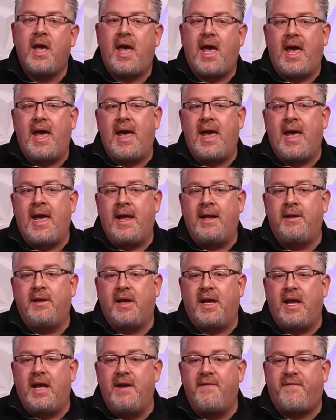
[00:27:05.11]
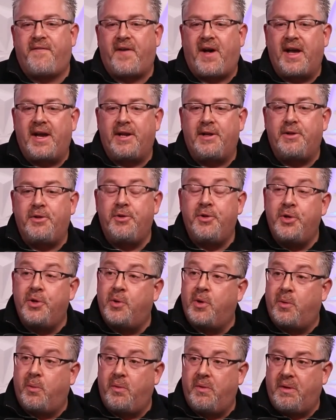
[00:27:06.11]
And if I
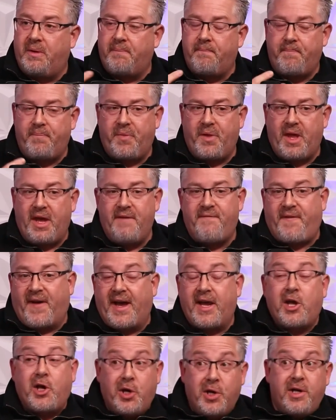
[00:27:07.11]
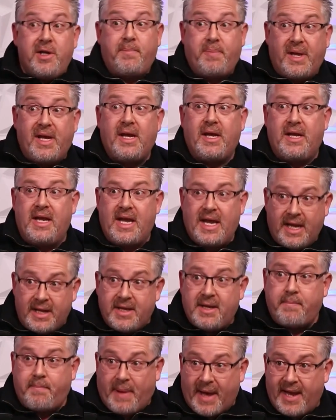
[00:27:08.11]
could be an
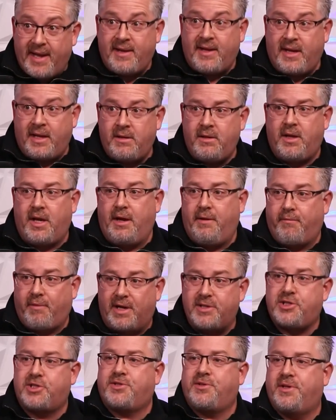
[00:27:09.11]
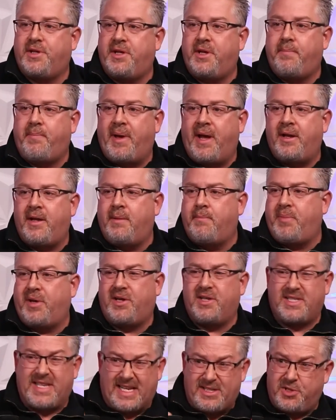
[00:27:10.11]
independent, a registered independent,
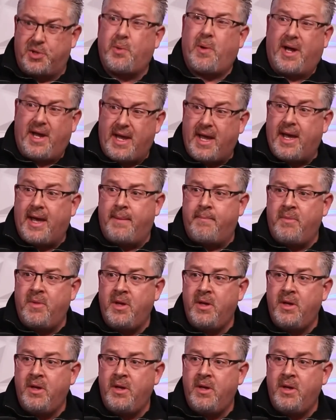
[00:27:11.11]
because that's who I am,